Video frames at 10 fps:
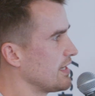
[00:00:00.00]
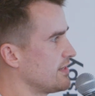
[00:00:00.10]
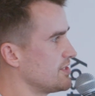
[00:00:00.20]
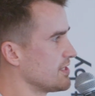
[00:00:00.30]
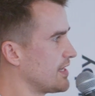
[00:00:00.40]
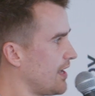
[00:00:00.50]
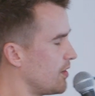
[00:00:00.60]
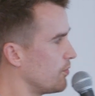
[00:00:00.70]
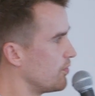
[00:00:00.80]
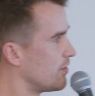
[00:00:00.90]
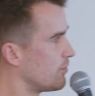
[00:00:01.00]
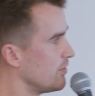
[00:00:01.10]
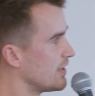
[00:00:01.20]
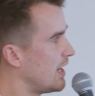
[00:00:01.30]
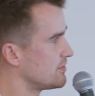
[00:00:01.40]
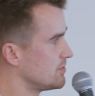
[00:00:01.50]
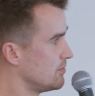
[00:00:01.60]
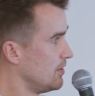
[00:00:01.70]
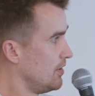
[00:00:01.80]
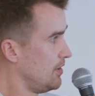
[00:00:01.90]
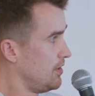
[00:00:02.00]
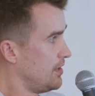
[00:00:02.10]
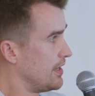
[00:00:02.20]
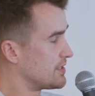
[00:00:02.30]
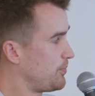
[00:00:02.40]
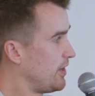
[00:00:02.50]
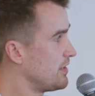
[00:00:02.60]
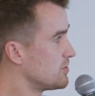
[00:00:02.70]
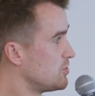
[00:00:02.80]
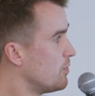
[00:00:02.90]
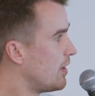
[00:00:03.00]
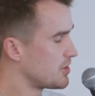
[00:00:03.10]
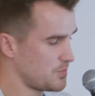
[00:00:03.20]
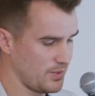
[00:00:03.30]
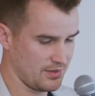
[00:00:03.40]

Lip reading: that just get it, we don't really have to explain too much.